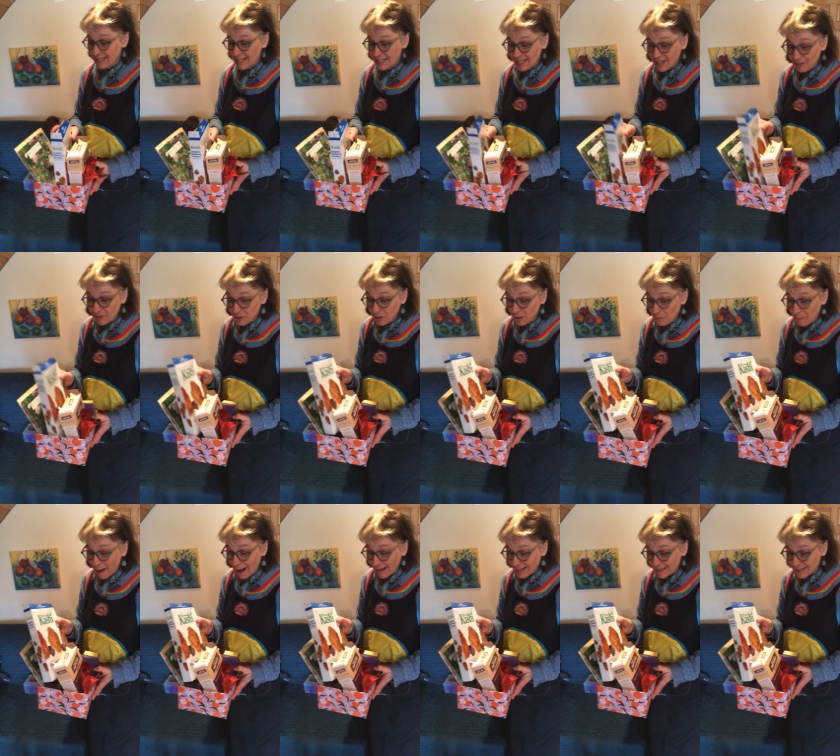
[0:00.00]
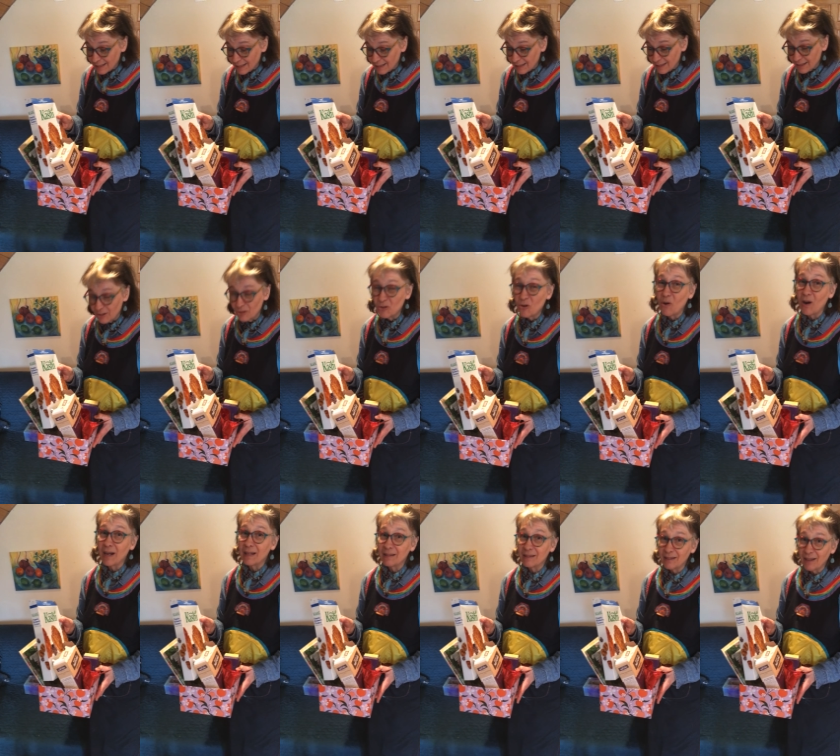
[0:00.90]
Cereal boxes, you know
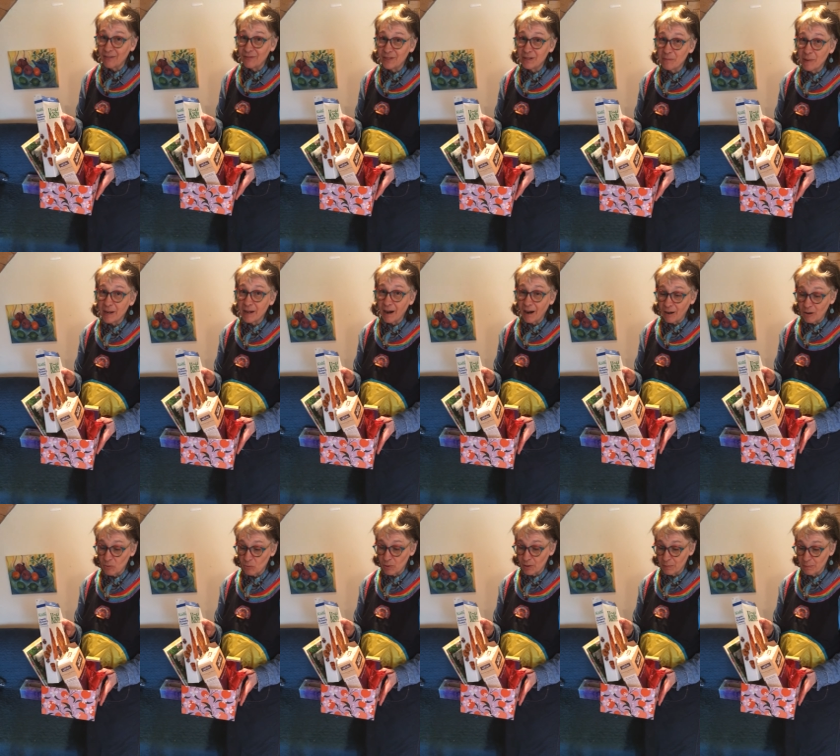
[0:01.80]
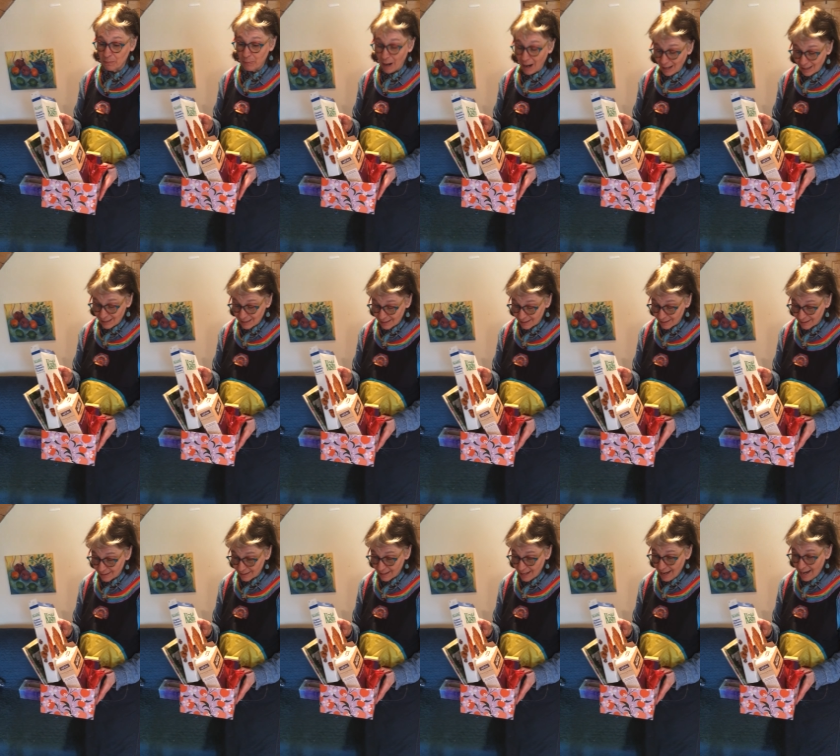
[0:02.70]
I love to make art with
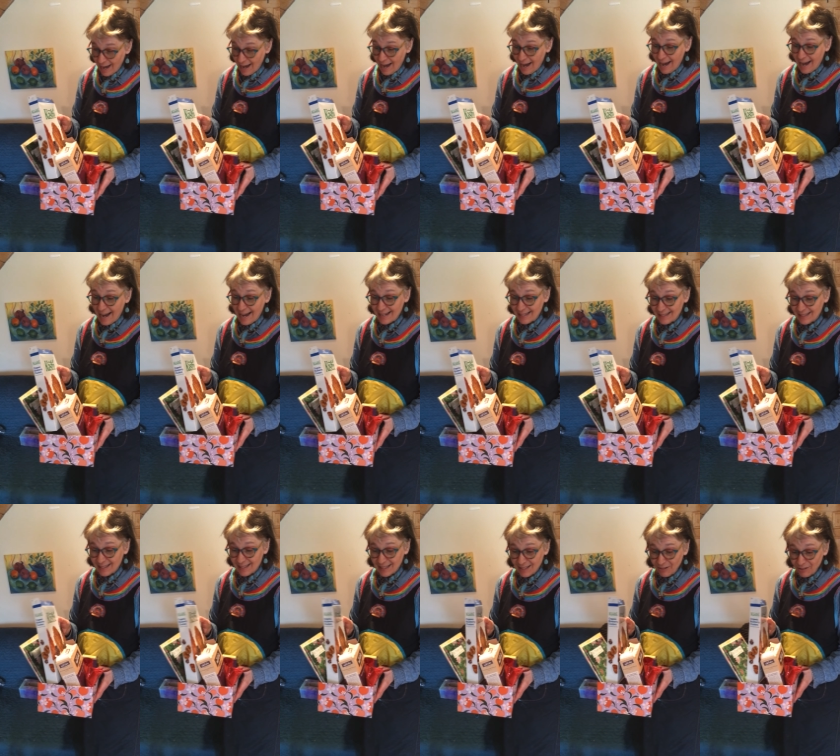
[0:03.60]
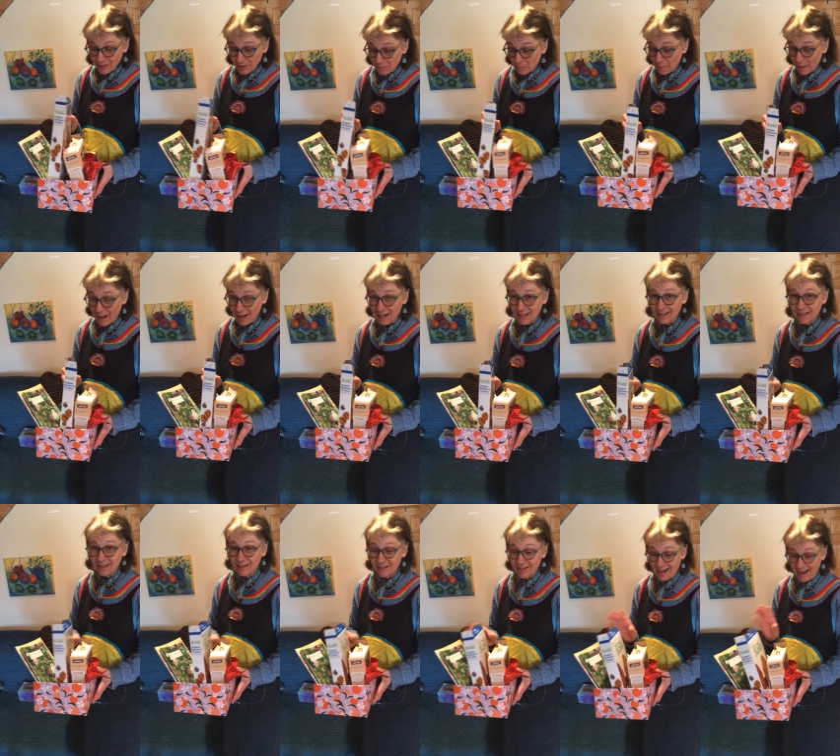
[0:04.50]
boxes, and cereal
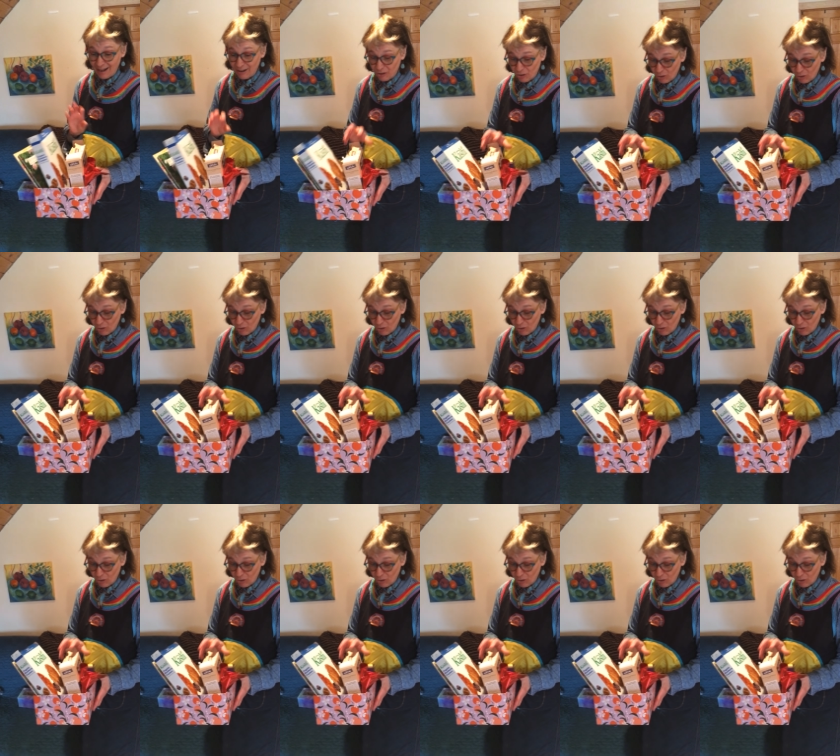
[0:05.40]
boxes and